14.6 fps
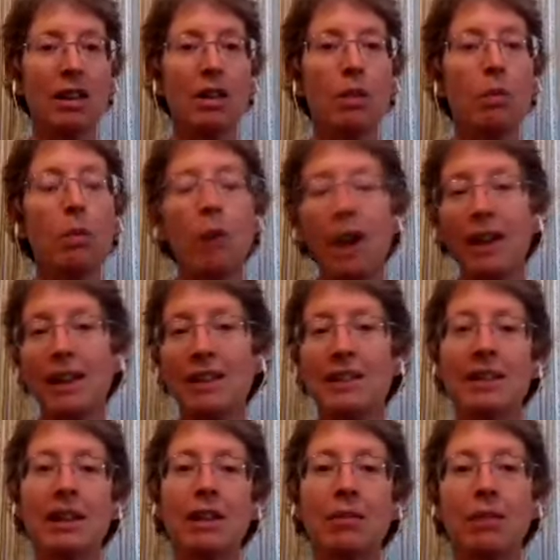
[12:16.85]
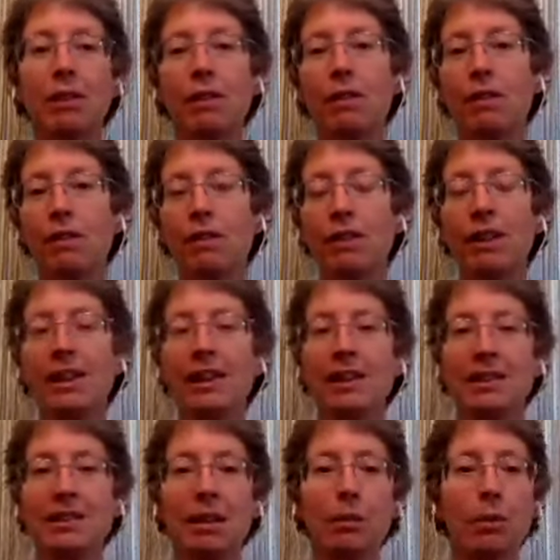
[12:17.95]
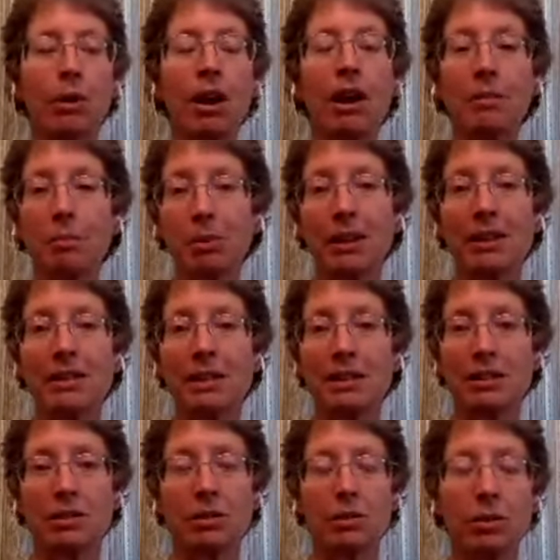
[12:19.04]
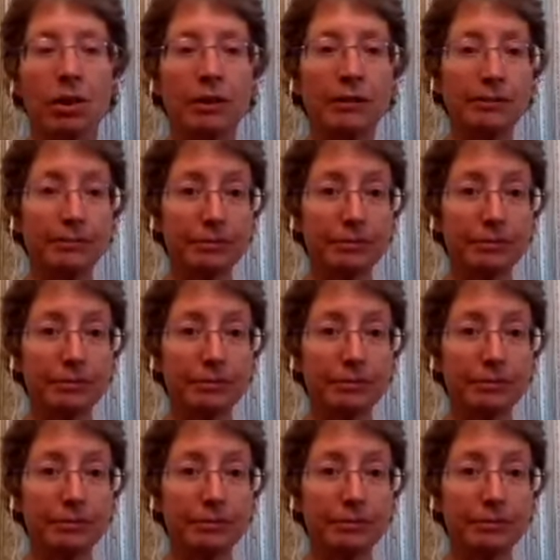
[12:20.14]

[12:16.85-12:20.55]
wanting to get rid of the feelings that were unpleasant or